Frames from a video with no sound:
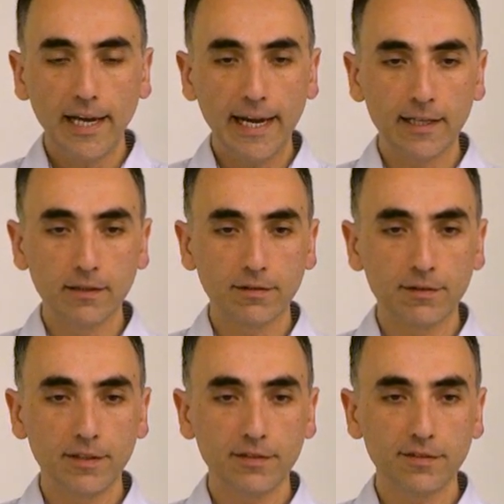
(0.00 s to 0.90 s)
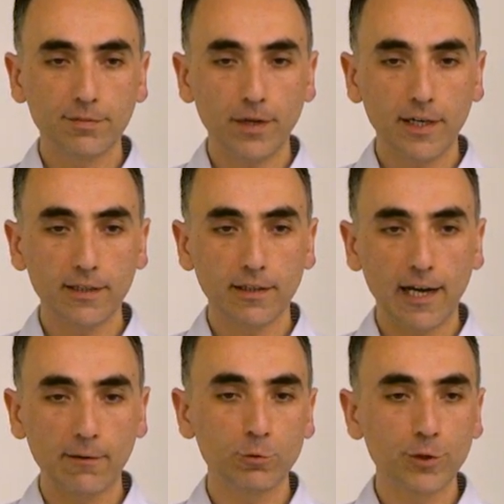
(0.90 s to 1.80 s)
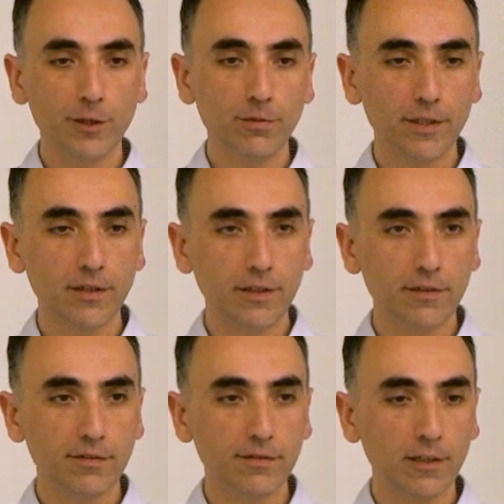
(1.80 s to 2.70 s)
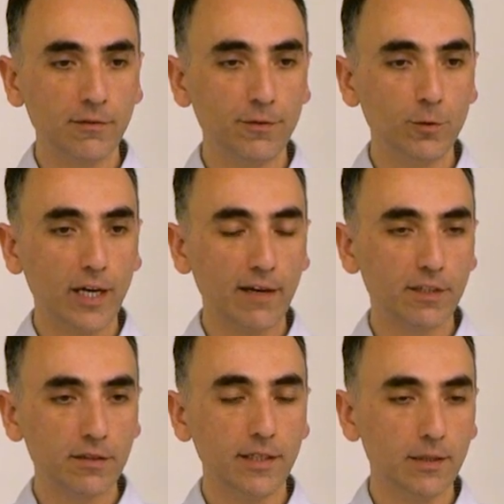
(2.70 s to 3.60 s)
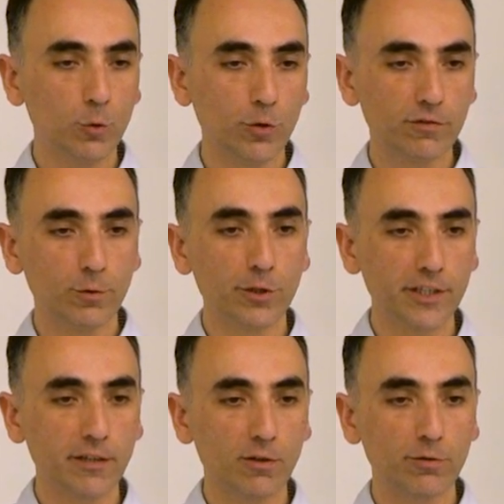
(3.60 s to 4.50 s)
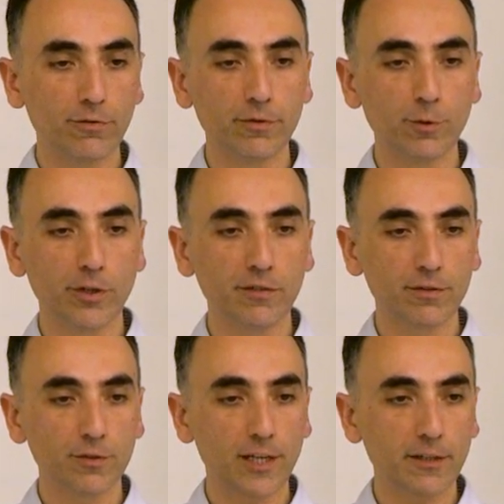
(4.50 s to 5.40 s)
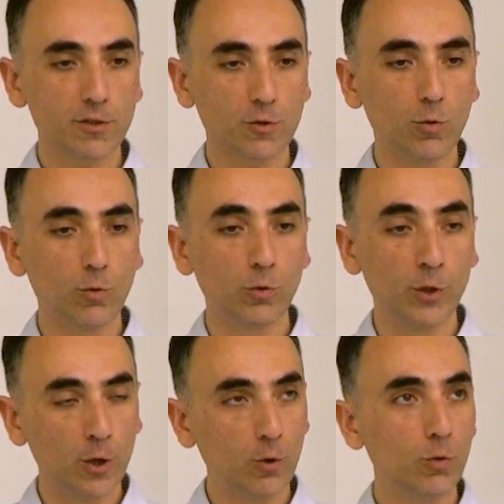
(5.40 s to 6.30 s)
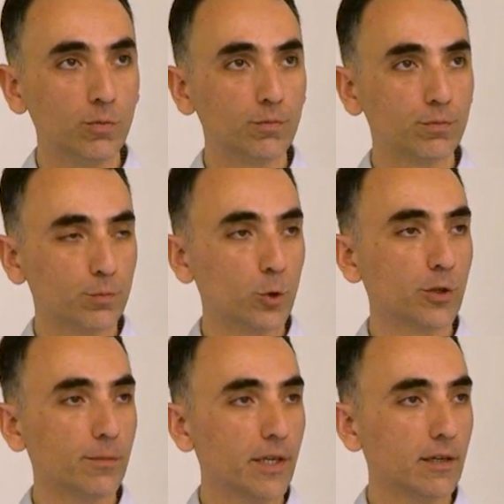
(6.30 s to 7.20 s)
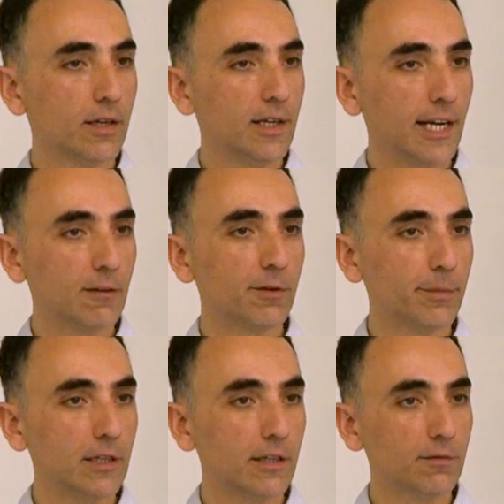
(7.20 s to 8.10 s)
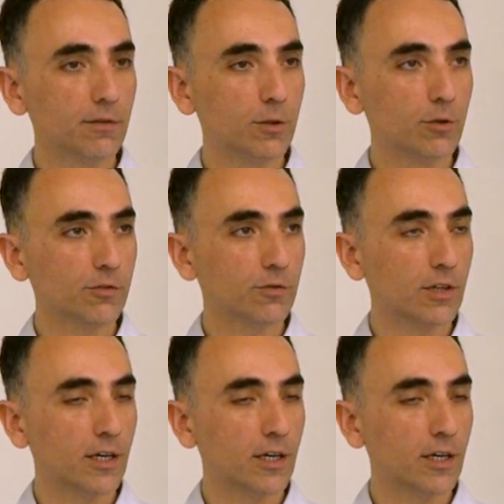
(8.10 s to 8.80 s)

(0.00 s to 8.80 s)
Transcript: And this one, I would recommend this if you have a team who is working with your infrastructure who know programming and familiar with those.